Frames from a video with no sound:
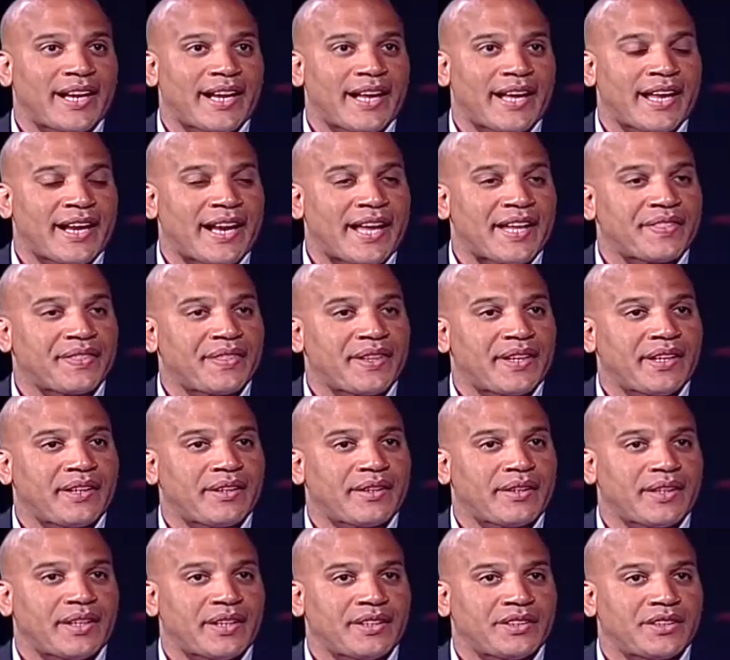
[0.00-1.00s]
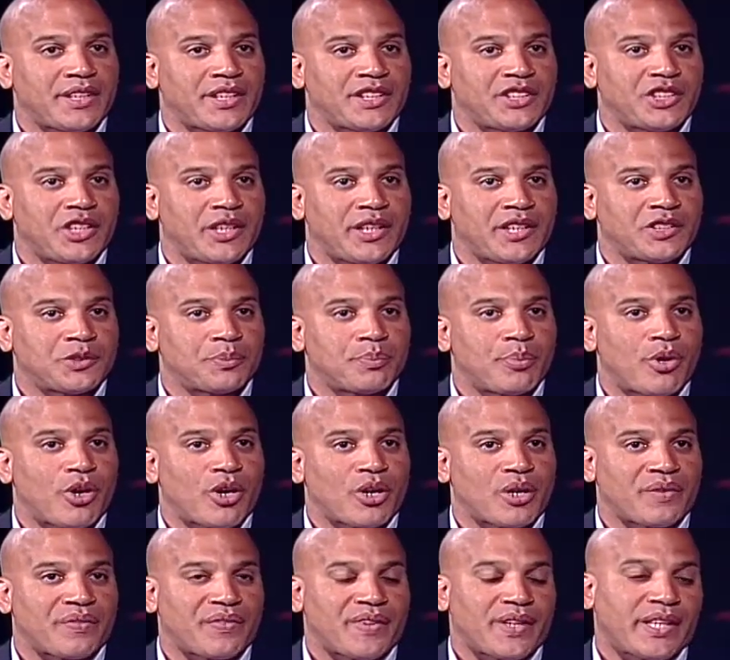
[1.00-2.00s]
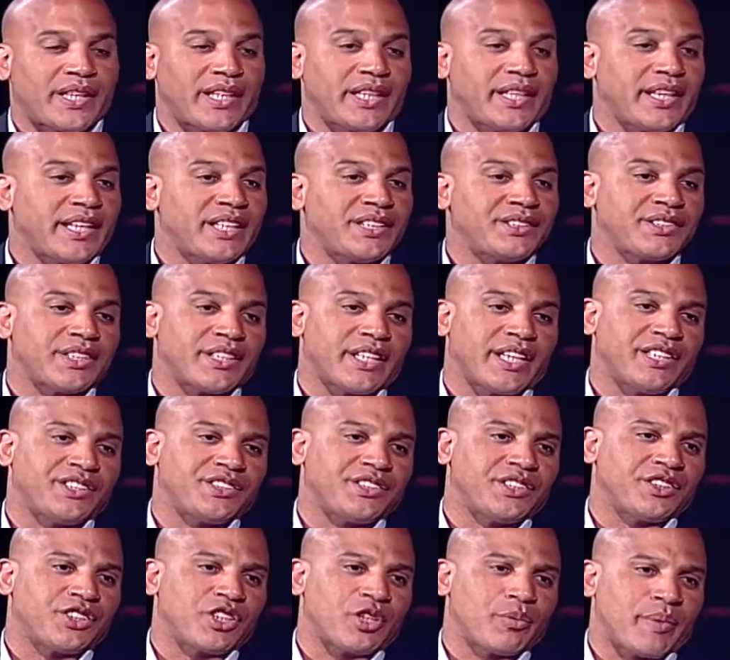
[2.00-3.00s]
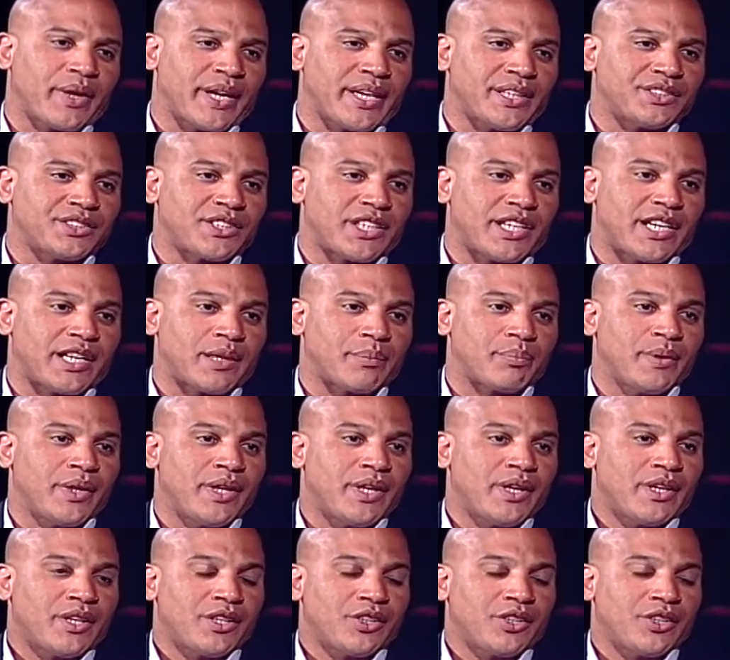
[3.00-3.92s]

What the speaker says: and I think it's part of any installation command job.